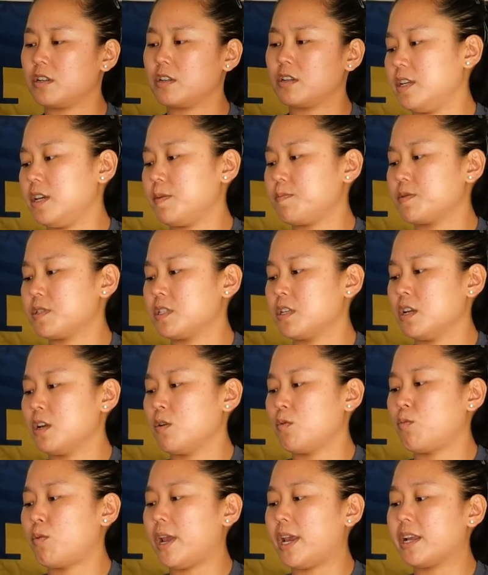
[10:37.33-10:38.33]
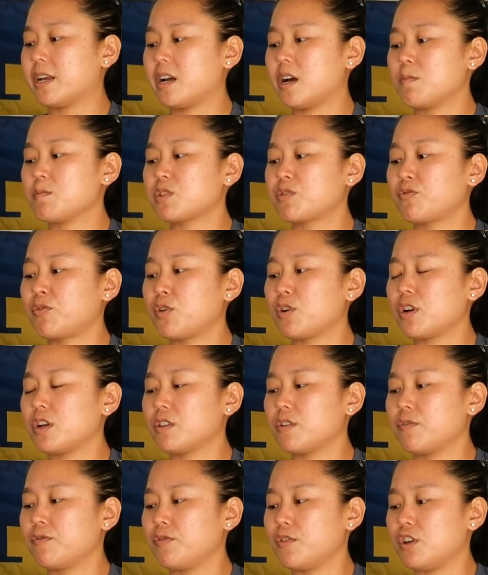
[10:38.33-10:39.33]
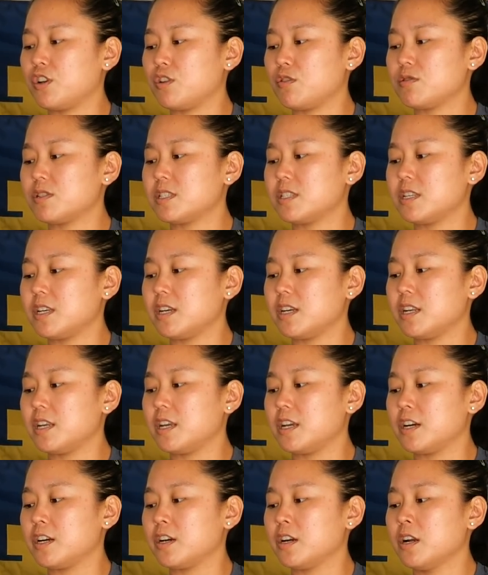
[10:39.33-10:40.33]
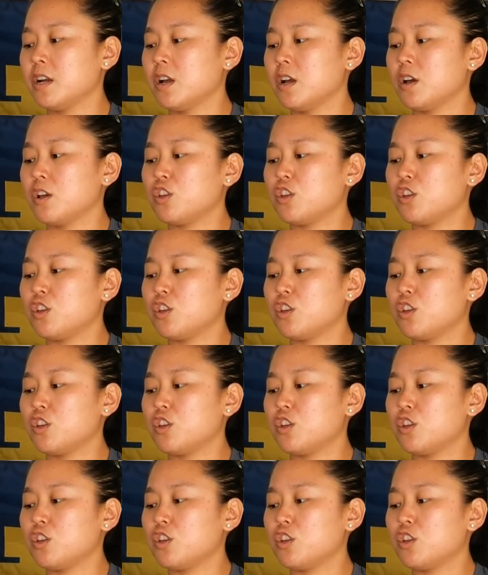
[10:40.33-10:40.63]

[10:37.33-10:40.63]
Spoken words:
Dips, weight comes forward on the foot. You see it here.